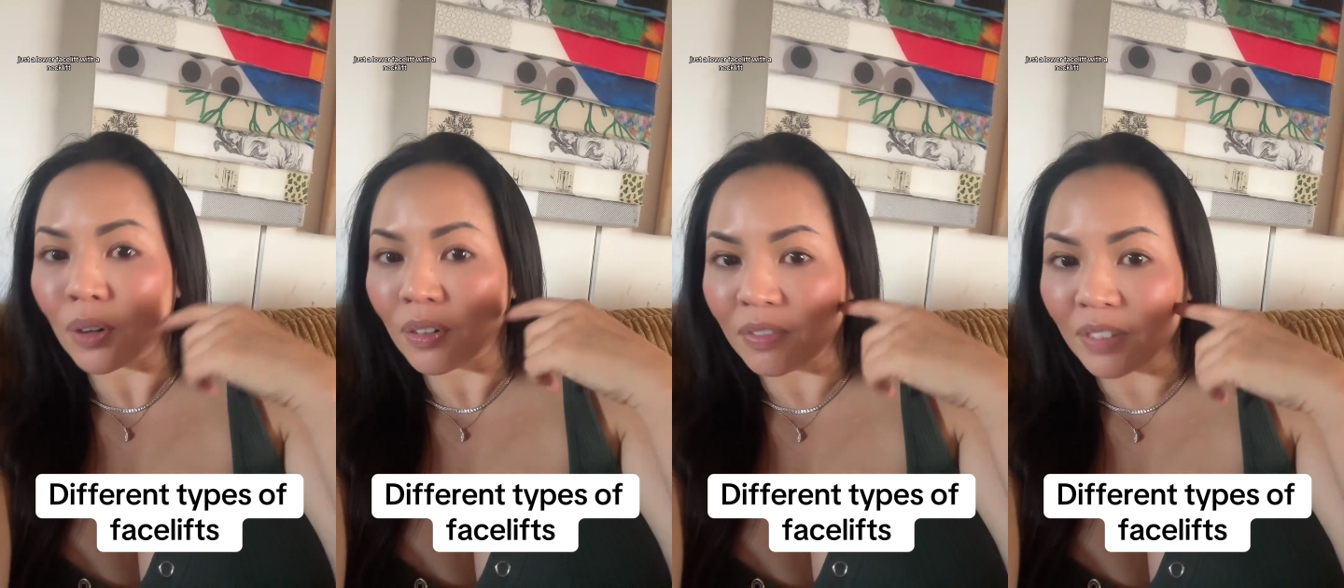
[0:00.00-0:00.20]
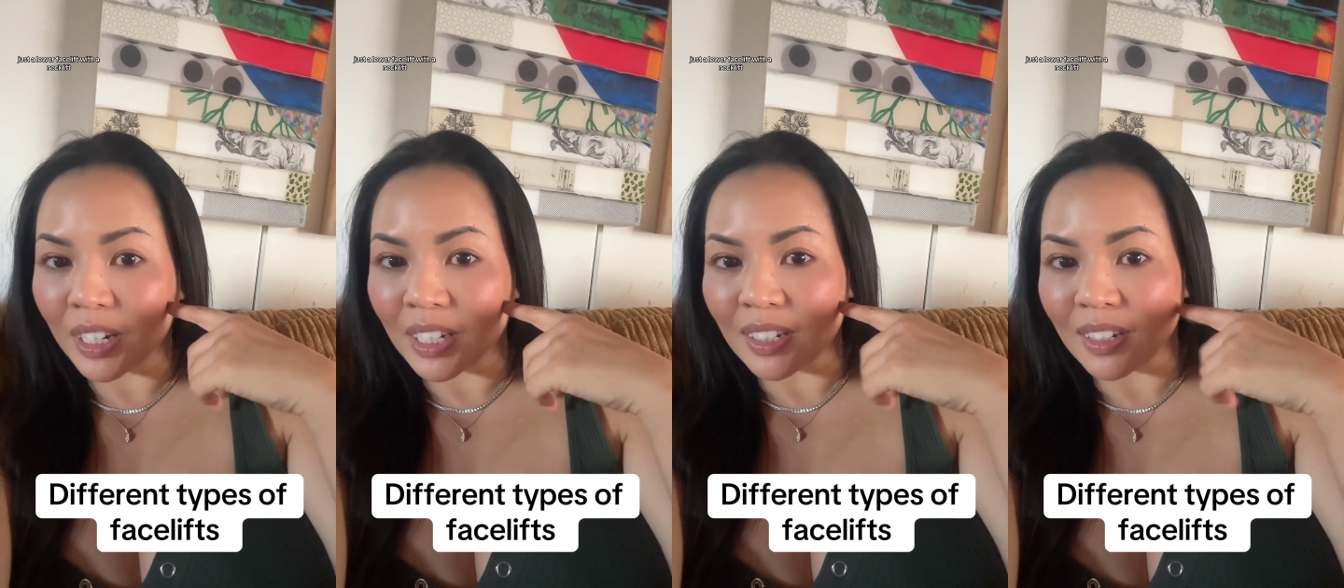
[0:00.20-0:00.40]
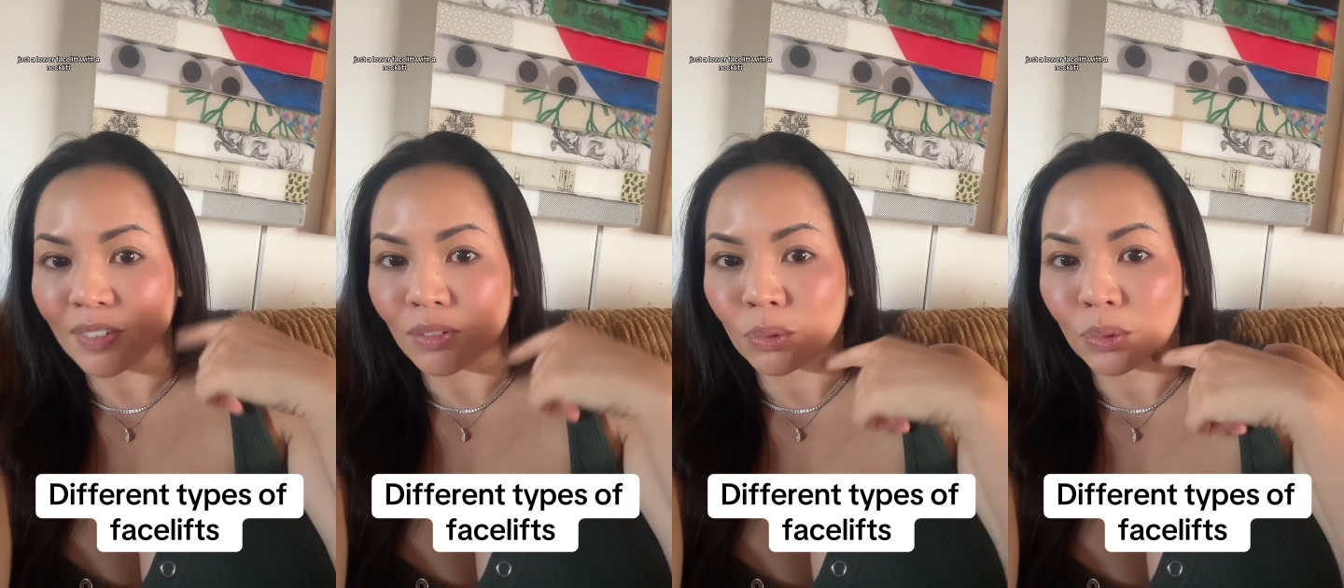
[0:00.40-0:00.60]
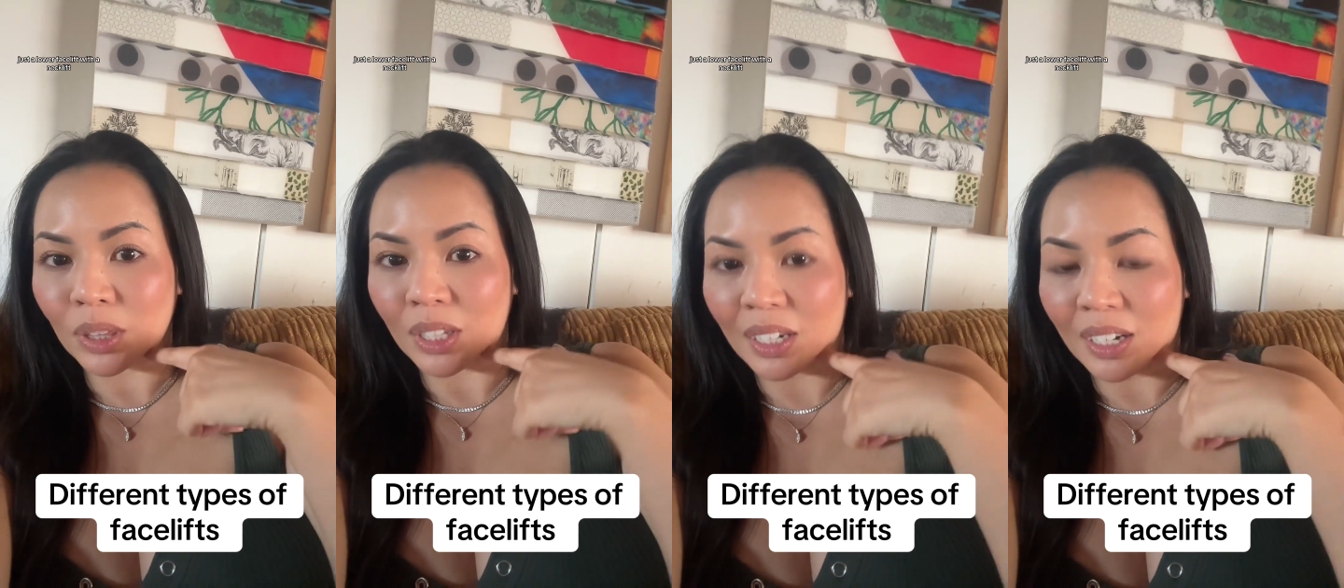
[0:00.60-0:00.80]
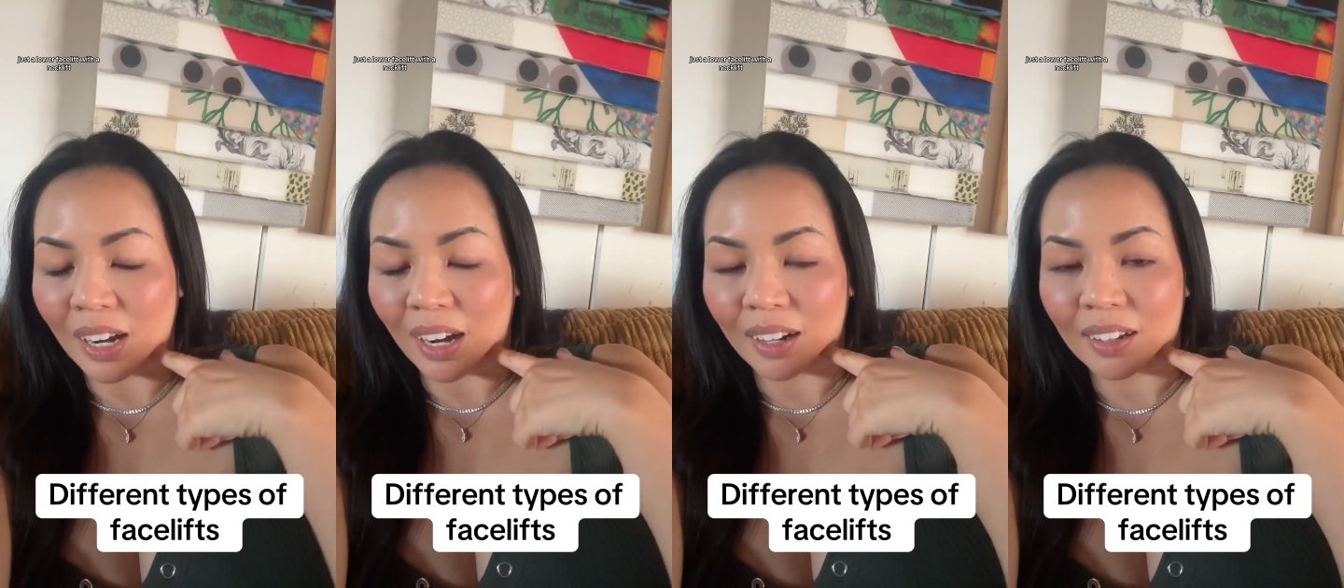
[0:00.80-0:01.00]
facelift with a
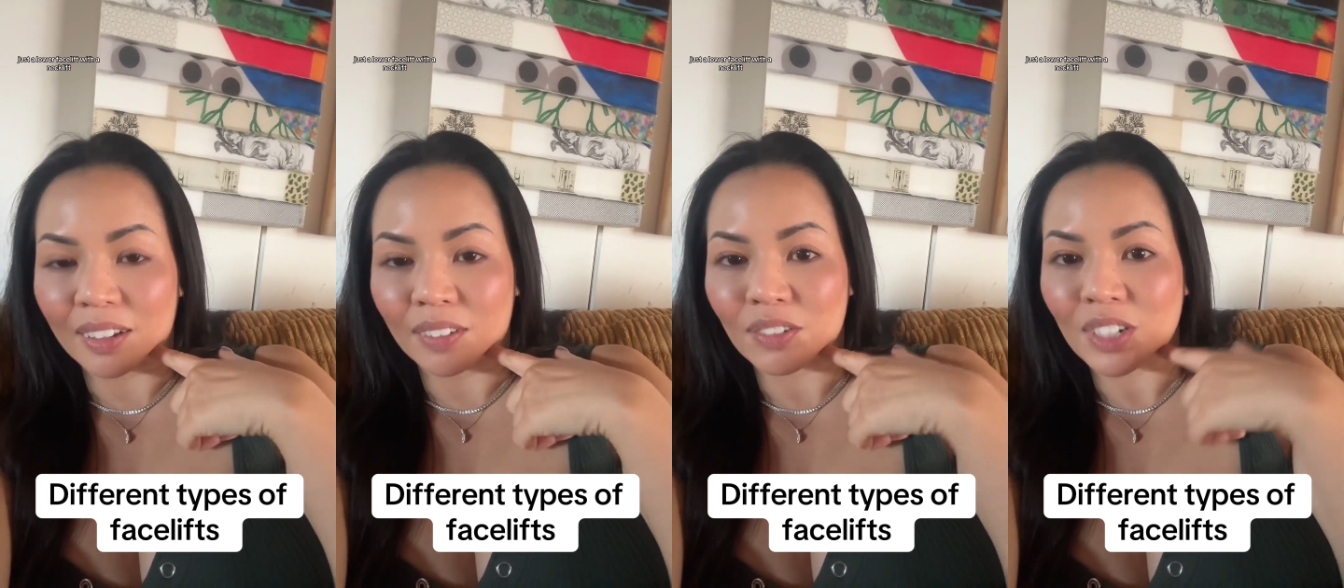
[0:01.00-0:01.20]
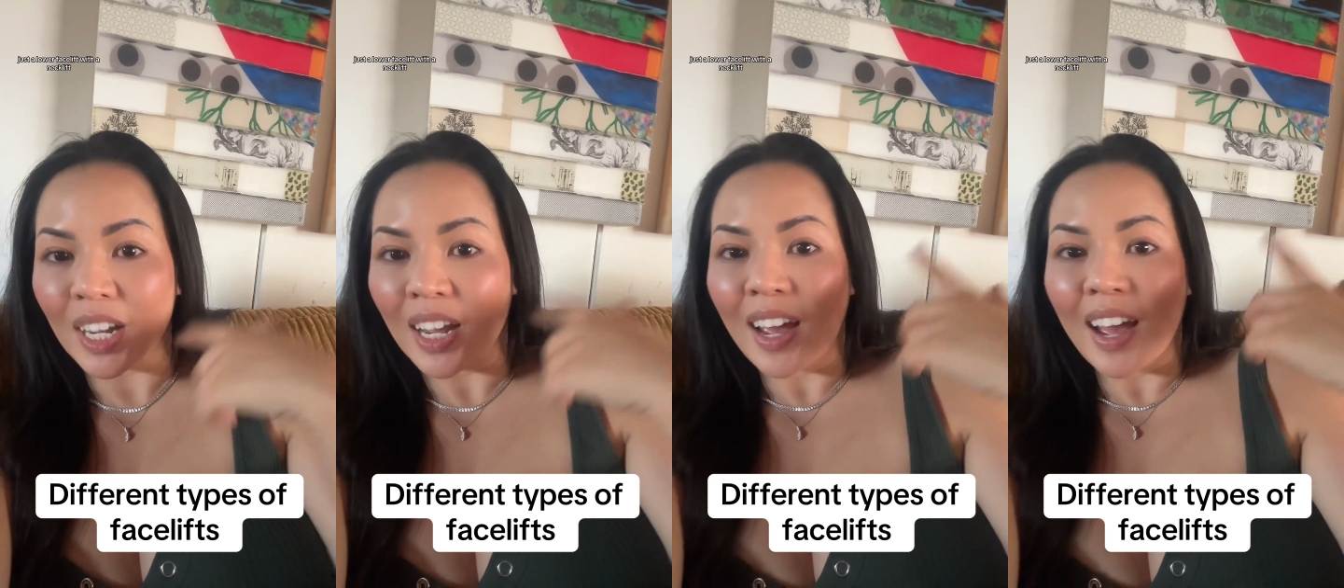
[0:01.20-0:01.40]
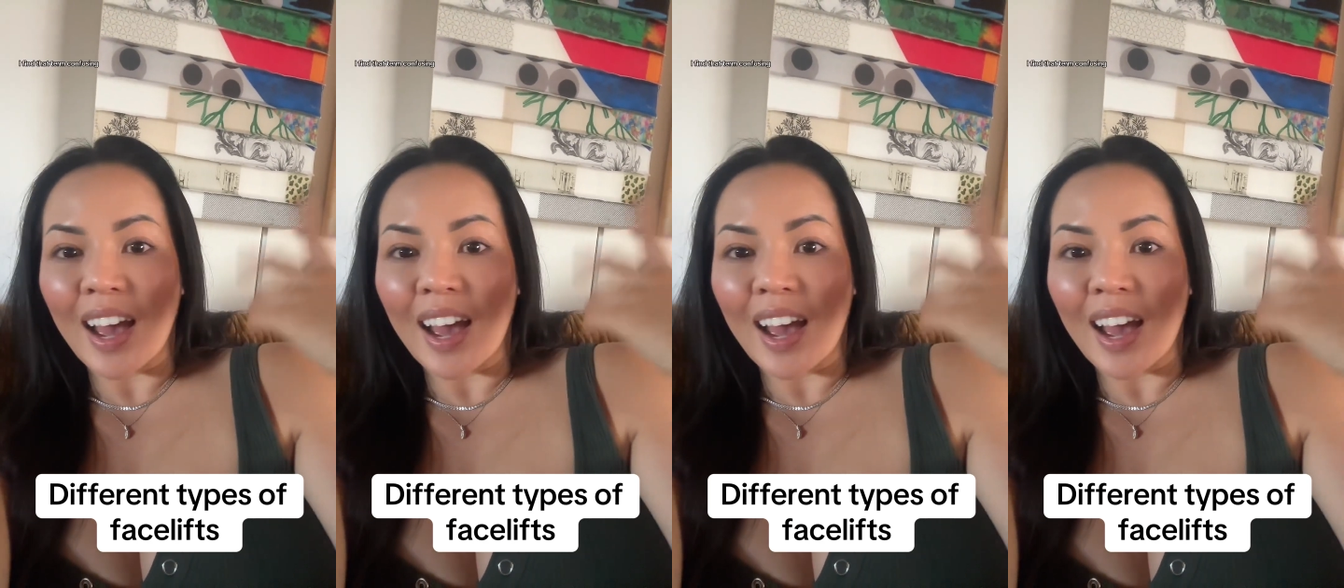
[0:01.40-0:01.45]
neck lift.